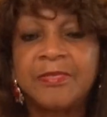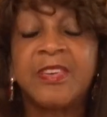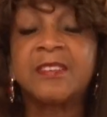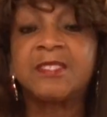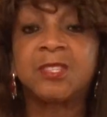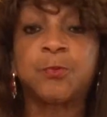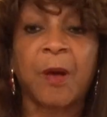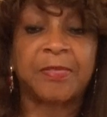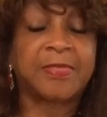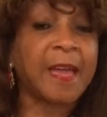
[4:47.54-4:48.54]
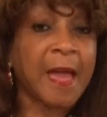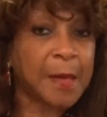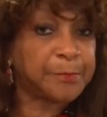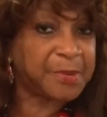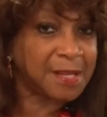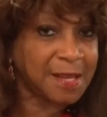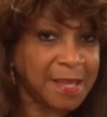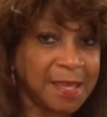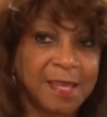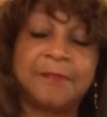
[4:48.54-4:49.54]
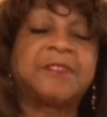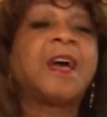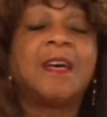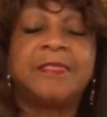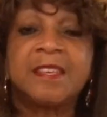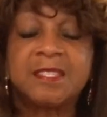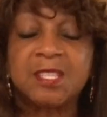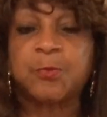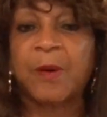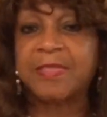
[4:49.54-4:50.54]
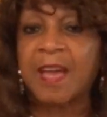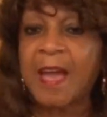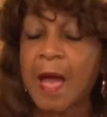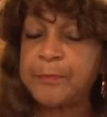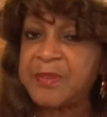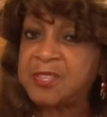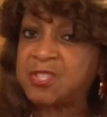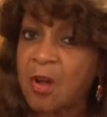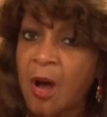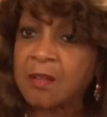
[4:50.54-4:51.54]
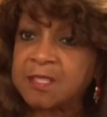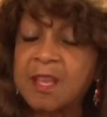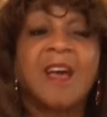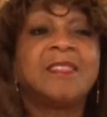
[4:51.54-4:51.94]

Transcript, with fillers: this is what they had believed. This is what they had been taught.